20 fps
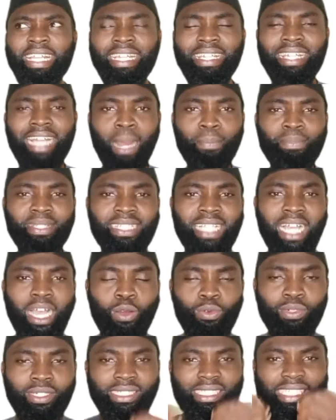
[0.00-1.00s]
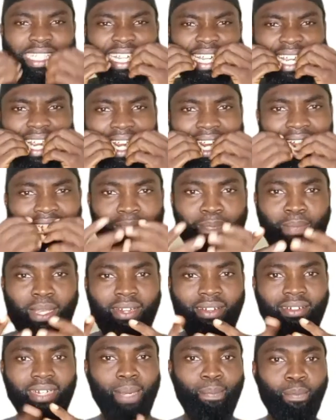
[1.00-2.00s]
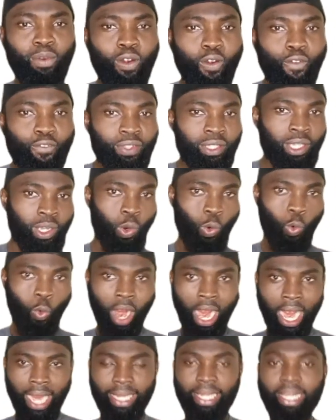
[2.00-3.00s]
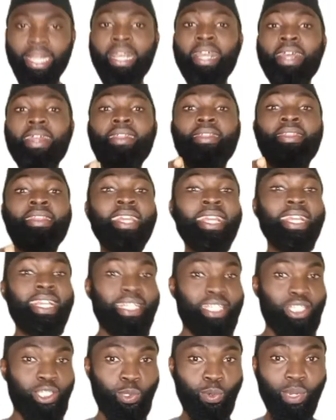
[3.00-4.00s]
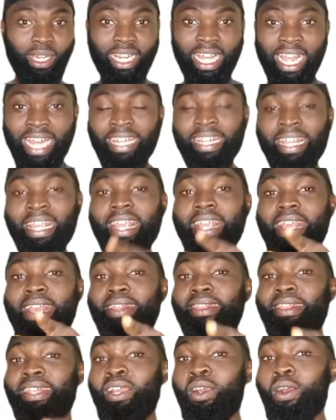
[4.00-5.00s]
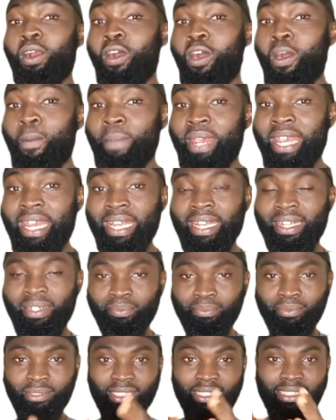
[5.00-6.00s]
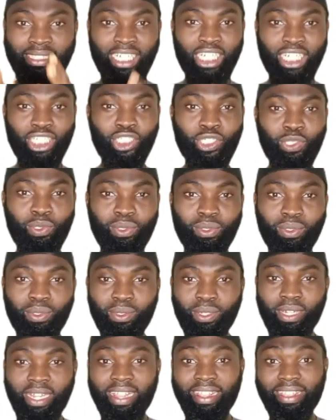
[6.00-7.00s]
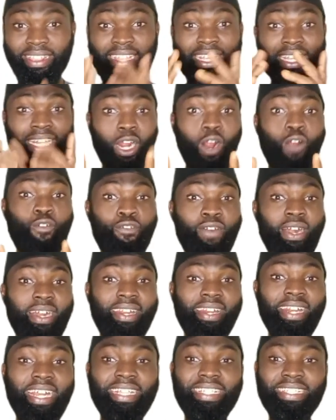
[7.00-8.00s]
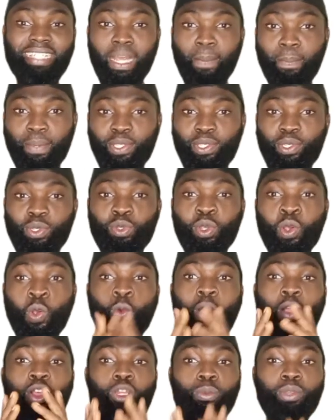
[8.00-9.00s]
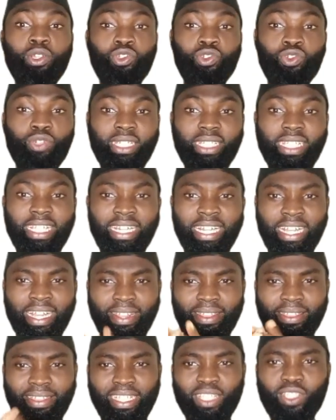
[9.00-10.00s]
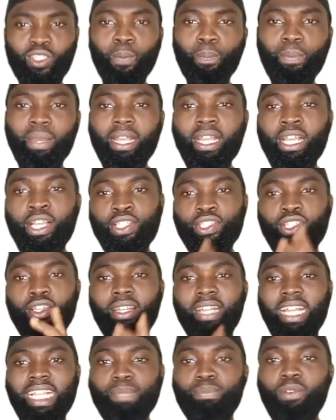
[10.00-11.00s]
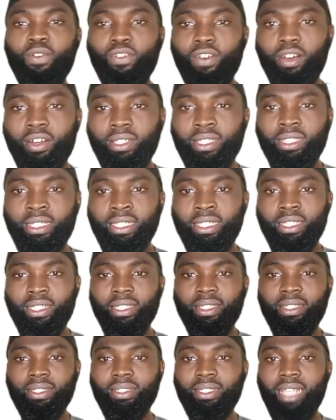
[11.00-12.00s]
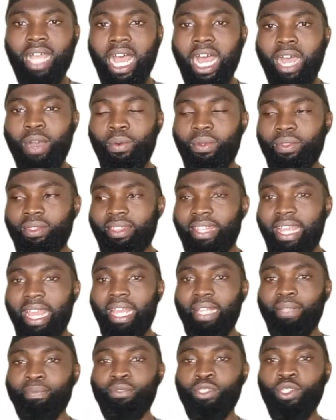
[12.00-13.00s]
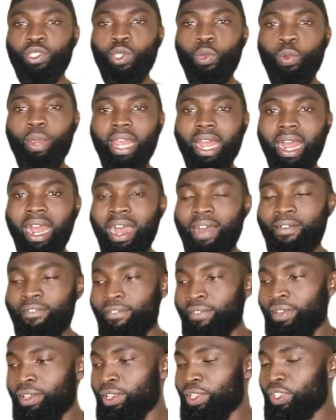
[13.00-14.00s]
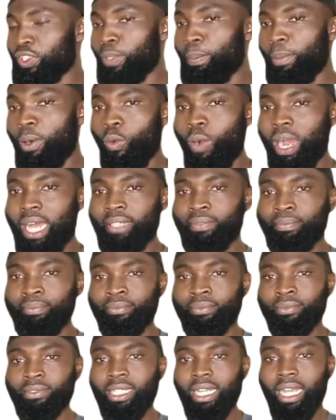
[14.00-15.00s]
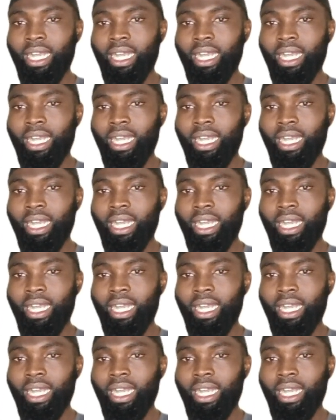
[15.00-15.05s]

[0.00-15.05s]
the lam sound has been removed. Why? This you will learn in the coming session. In our very next episode, we're going to be treating this topic. So let's move on down there. So we have number 1,